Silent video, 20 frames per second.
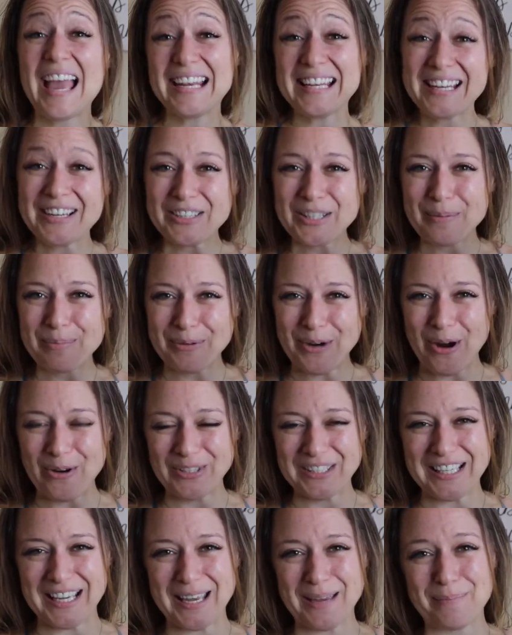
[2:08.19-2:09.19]
And here's a
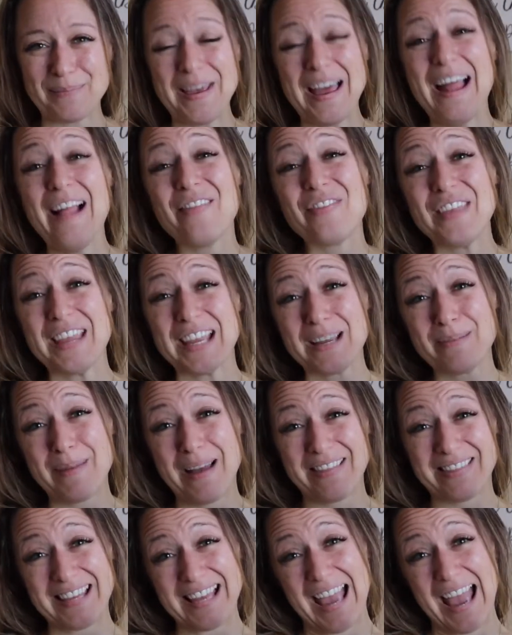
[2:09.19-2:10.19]
pro tip. Think
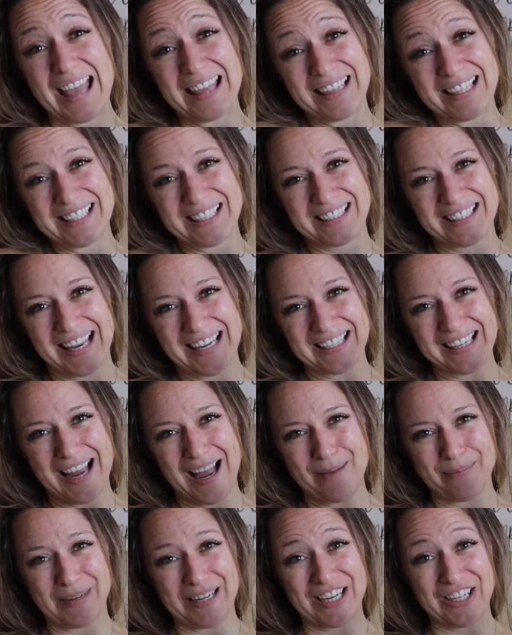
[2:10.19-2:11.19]
about the endless scent
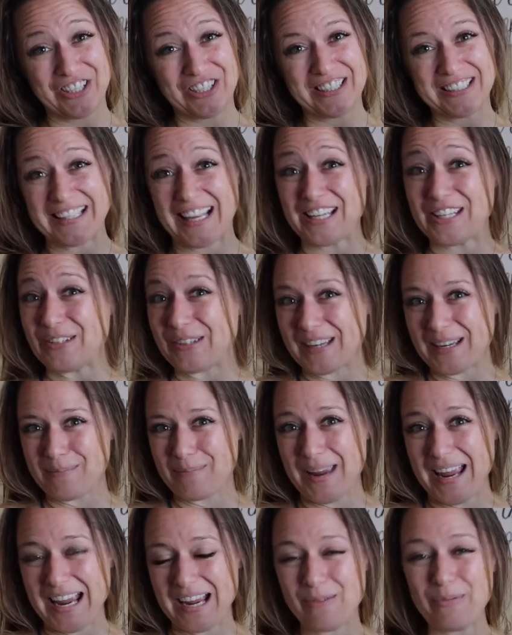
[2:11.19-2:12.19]
combinations that you can
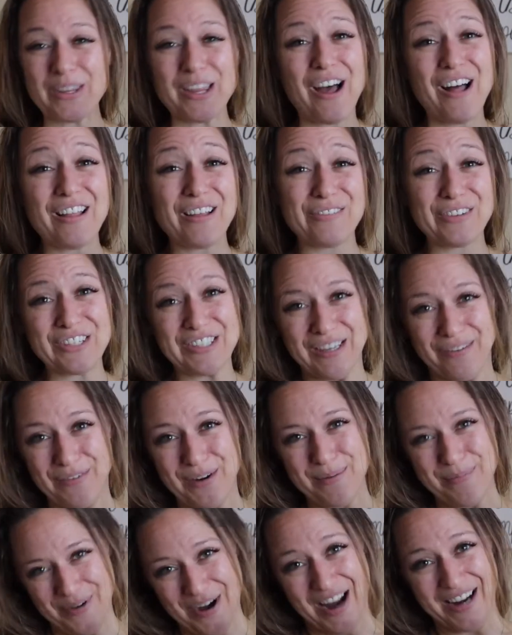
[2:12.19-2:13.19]
make with all of your
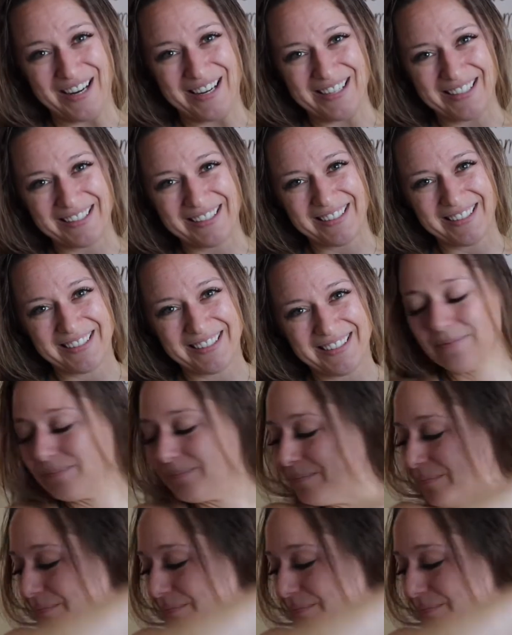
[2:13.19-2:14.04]
different products.